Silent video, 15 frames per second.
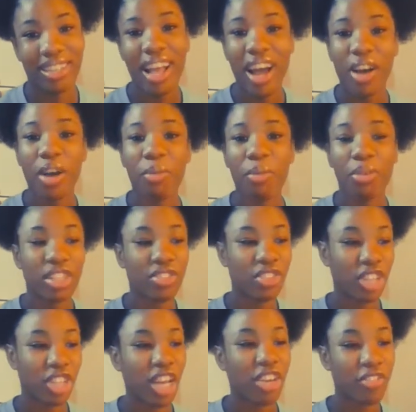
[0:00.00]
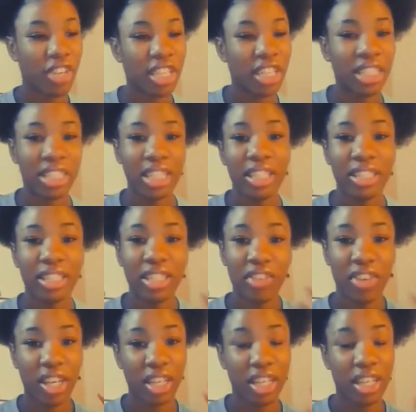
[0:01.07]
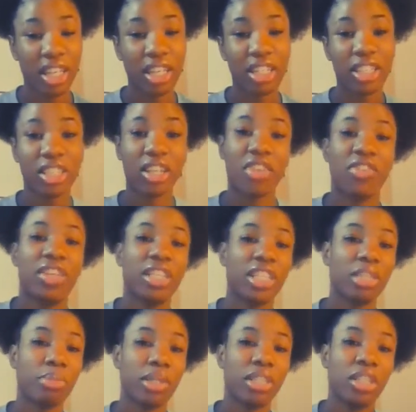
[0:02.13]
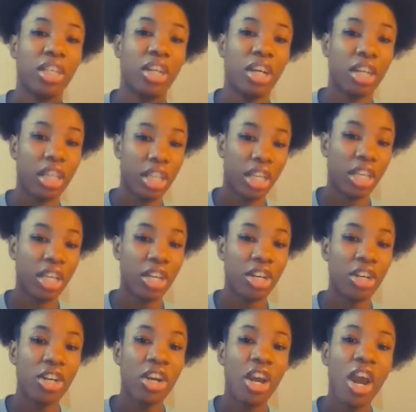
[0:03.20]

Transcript: Now I'm going to try to fix it, see if I can get discovered, especially on here,